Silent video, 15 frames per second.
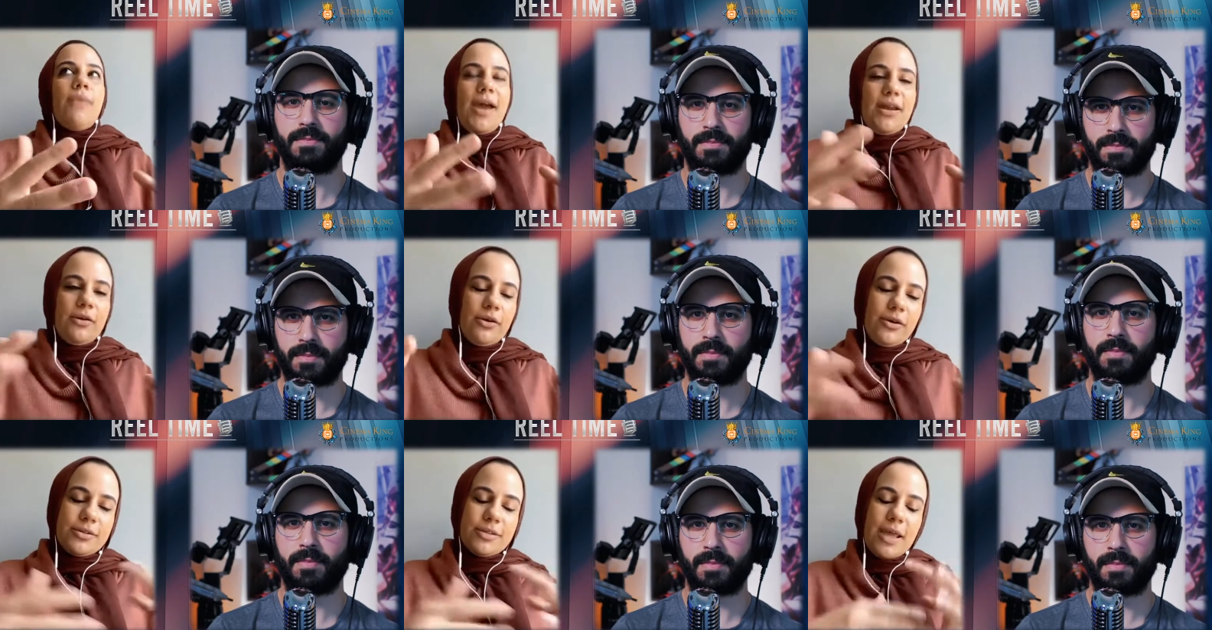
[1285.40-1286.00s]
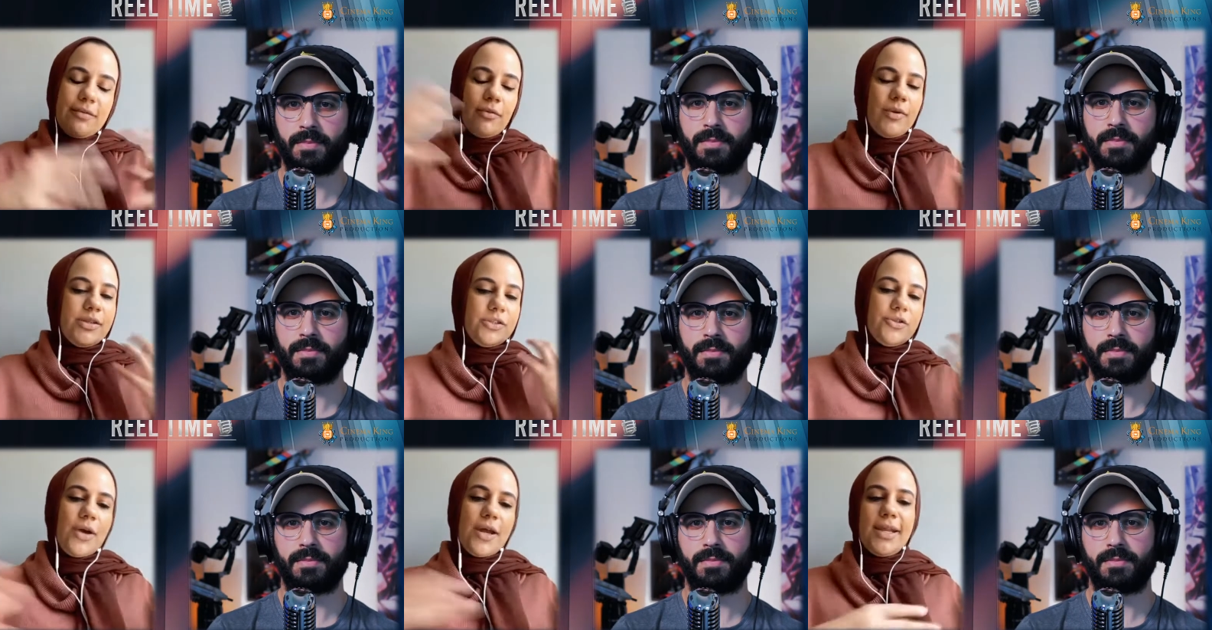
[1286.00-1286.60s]
Speaker 1: writers;
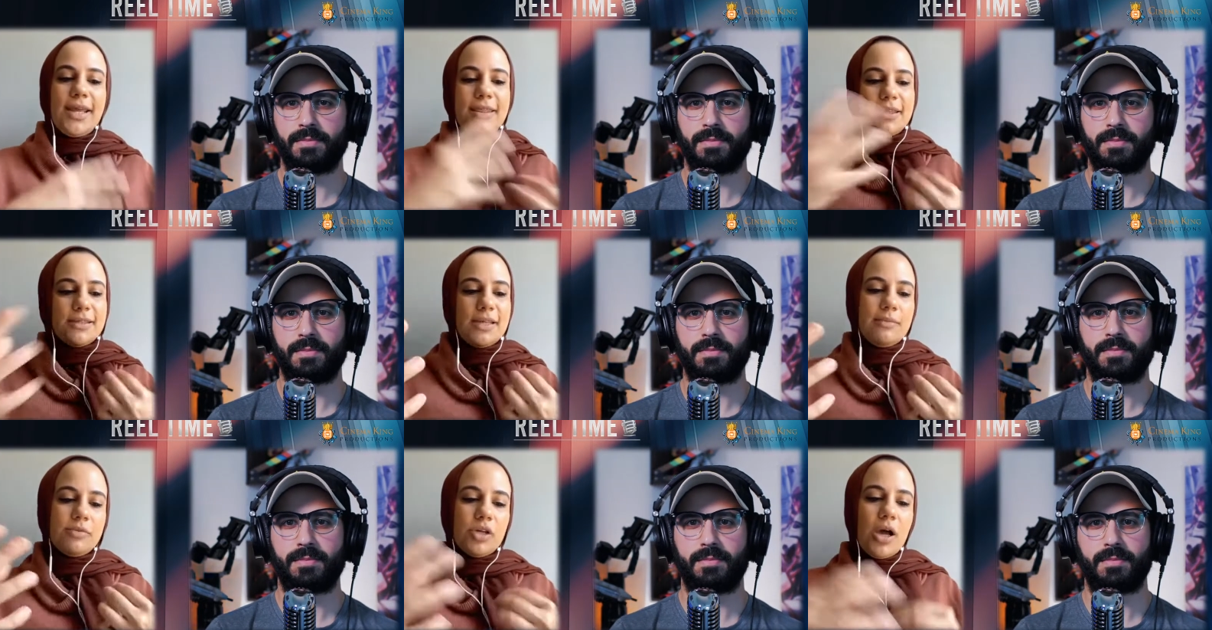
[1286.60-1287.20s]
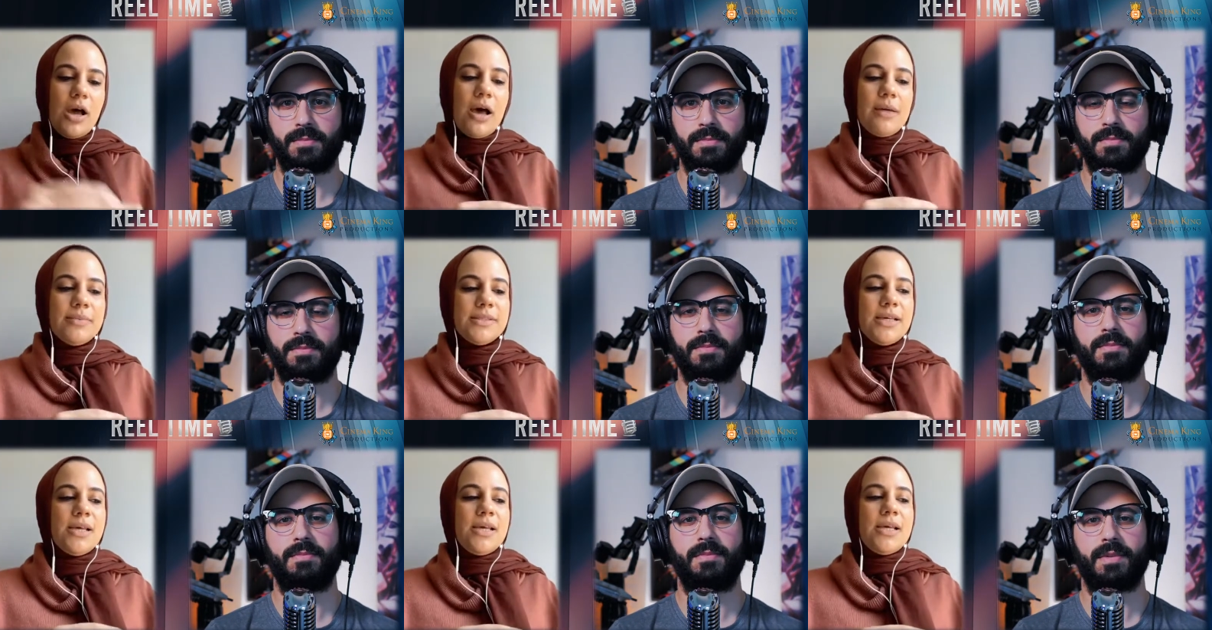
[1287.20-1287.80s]
everyone's trying to get the same
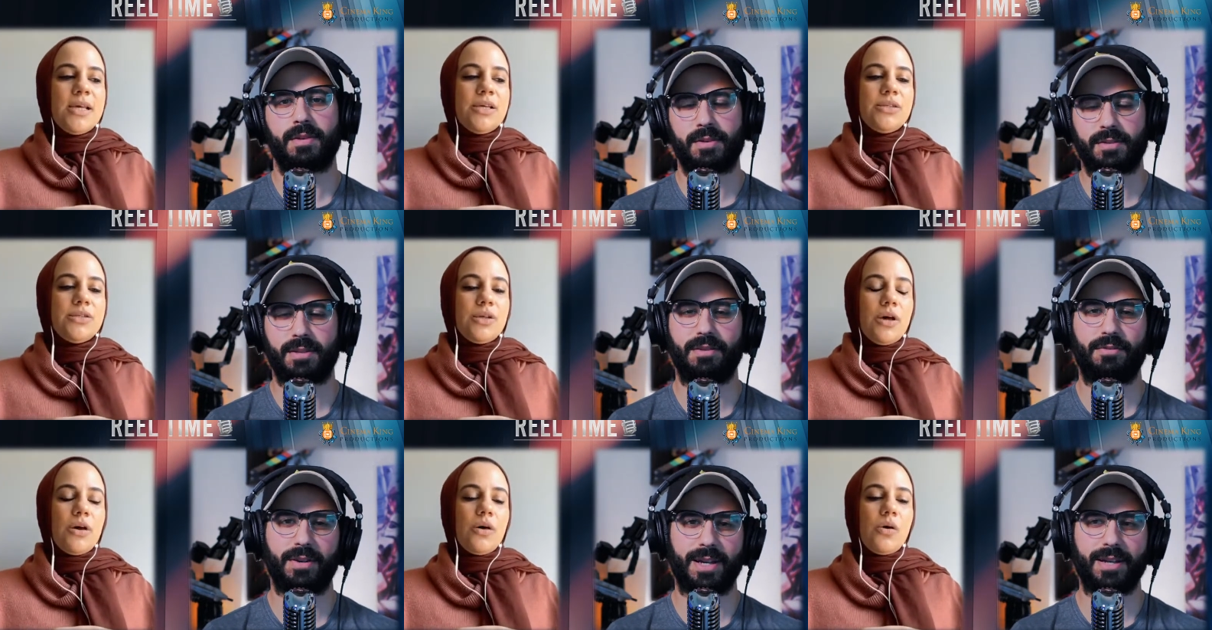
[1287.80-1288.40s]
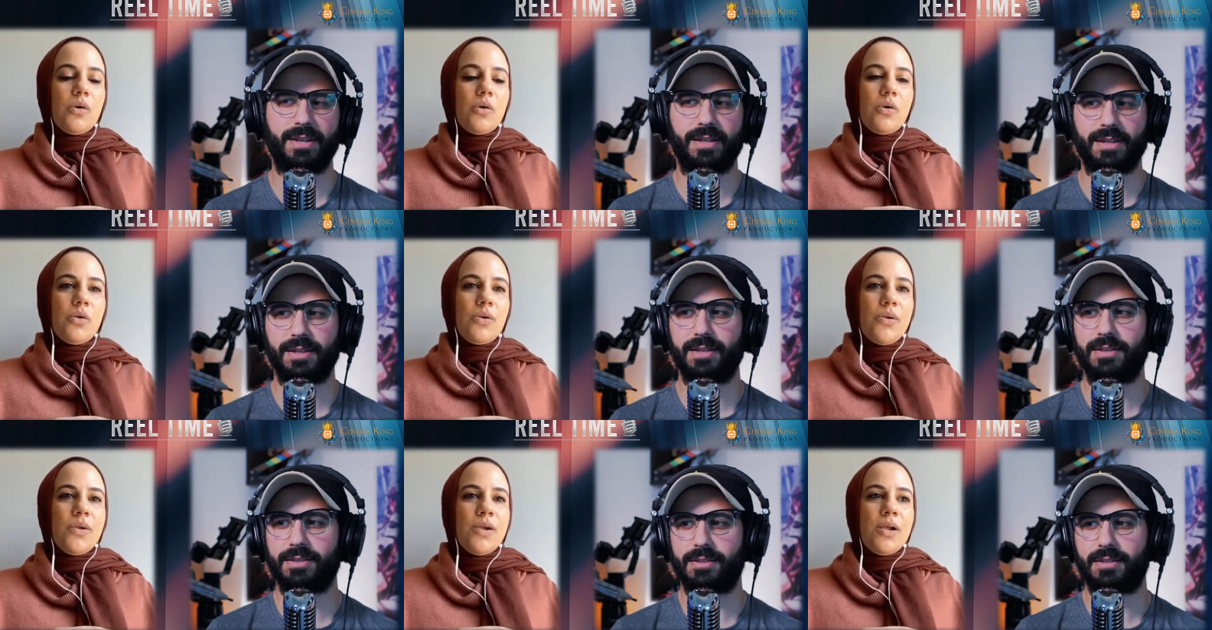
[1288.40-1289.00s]
jobs. So different
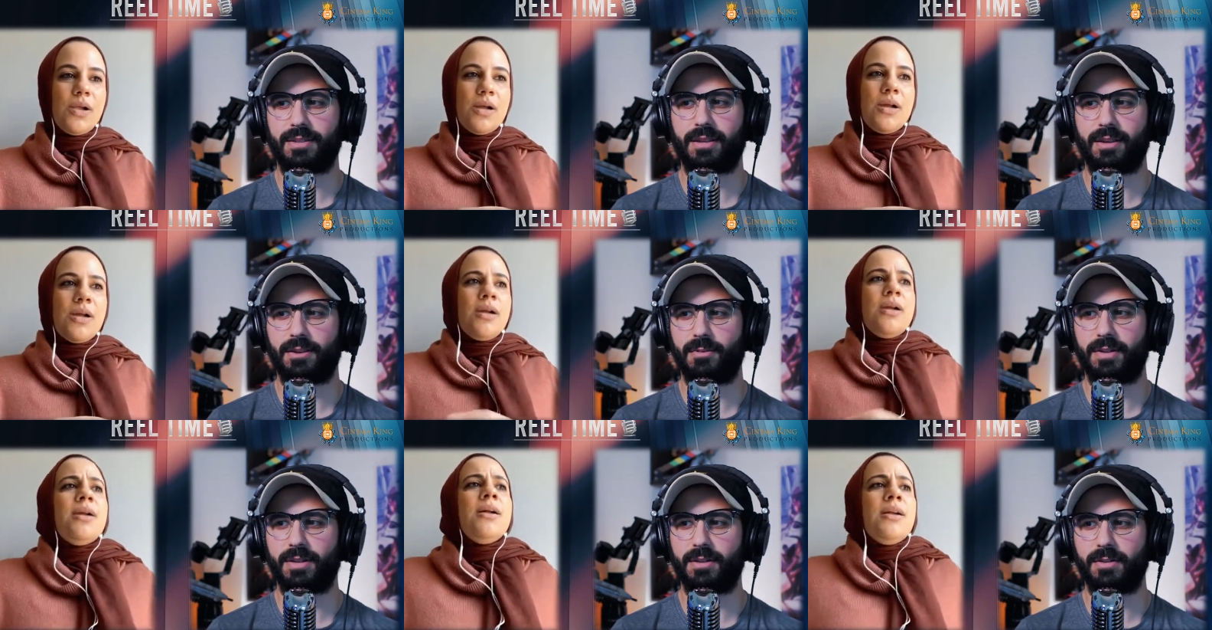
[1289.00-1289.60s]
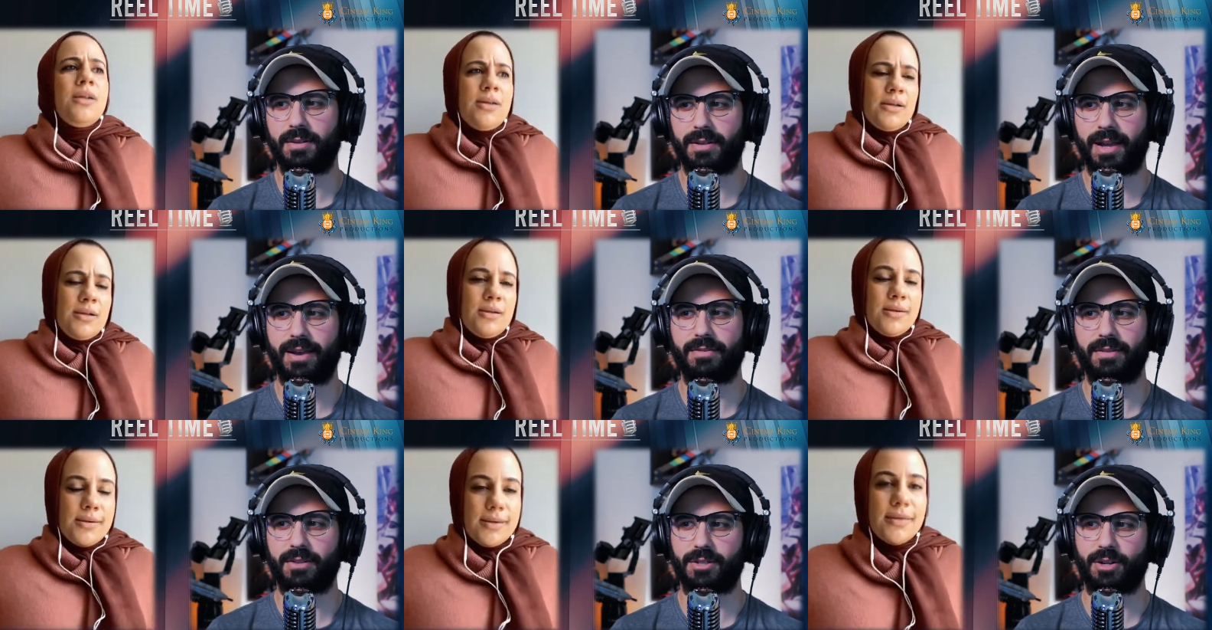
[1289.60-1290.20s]
Speaker 2: ideas, they all want to
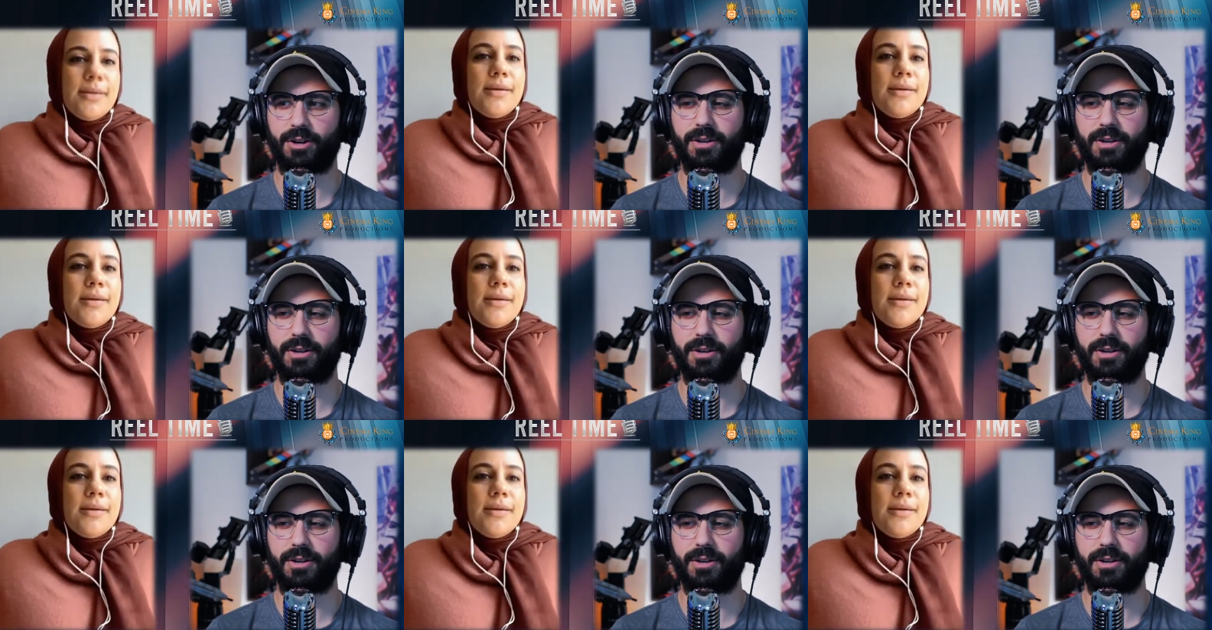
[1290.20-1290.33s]
have theirs